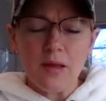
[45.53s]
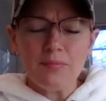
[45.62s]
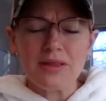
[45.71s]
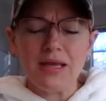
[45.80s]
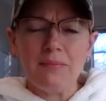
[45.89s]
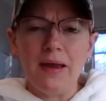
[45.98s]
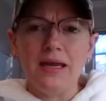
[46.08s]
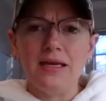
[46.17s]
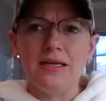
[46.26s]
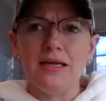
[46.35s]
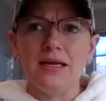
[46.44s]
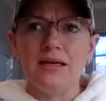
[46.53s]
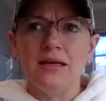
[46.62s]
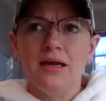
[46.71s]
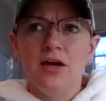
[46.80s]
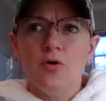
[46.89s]
But they painted it
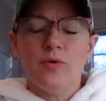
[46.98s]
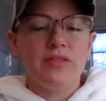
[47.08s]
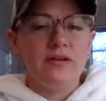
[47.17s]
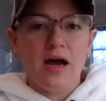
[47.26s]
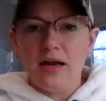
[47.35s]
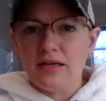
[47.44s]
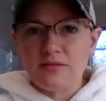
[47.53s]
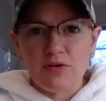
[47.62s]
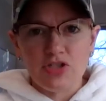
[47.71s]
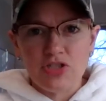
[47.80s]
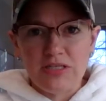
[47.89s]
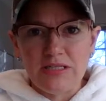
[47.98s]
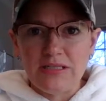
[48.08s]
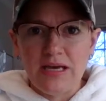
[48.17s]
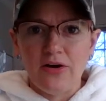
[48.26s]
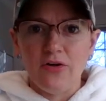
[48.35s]
with not as much
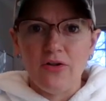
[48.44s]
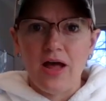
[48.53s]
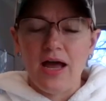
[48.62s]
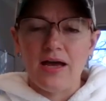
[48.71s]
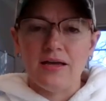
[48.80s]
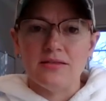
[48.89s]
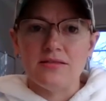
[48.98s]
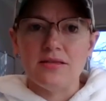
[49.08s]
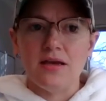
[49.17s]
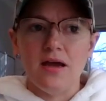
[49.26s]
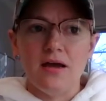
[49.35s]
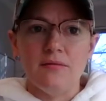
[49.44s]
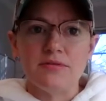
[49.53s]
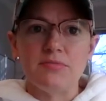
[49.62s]
detail as um,